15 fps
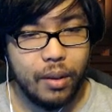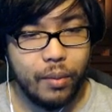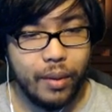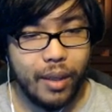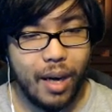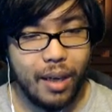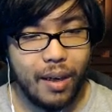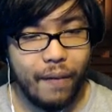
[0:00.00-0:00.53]

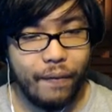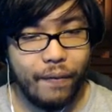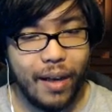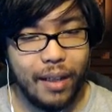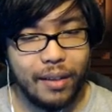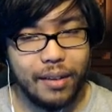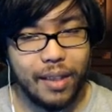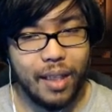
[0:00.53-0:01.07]
We got a
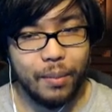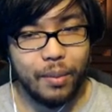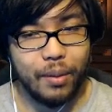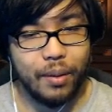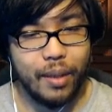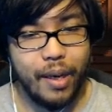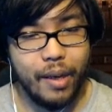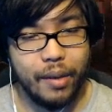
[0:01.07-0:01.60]
fight
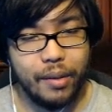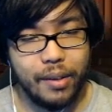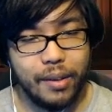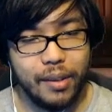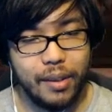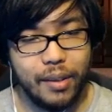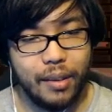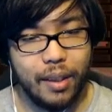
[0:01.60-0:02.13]
saber,
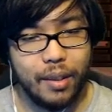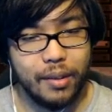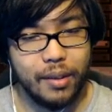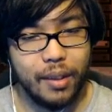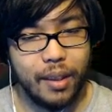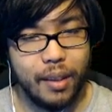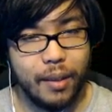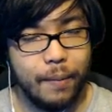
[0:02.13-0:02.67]

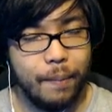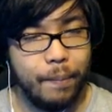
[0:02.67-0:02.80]
hearsay.